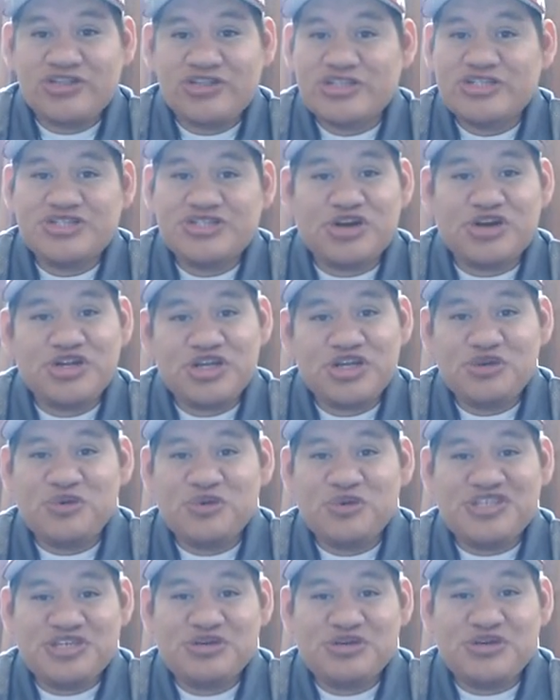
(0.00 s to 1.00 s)
the journey
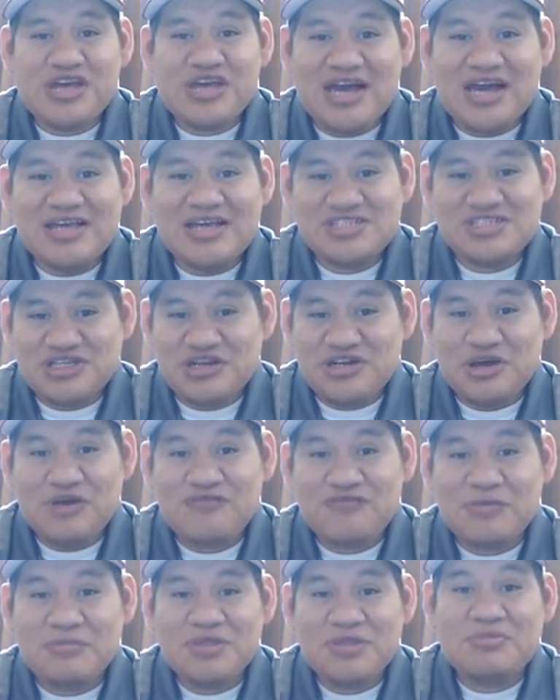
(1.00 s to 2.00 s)
with you guys,
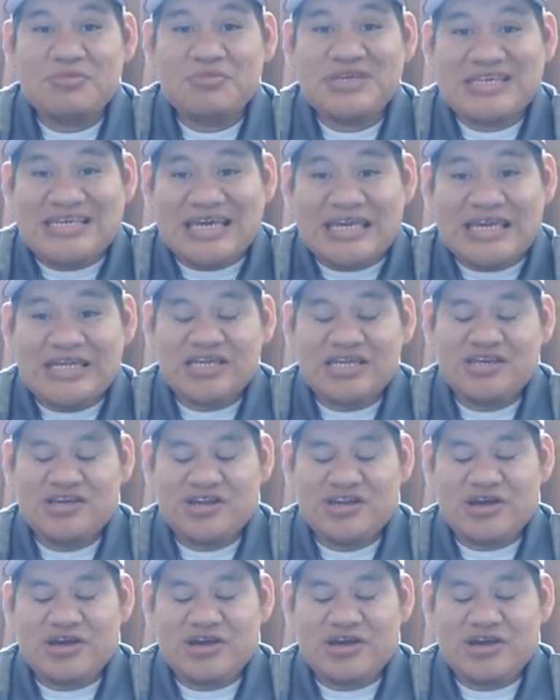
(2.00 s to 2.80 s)
from the beginning.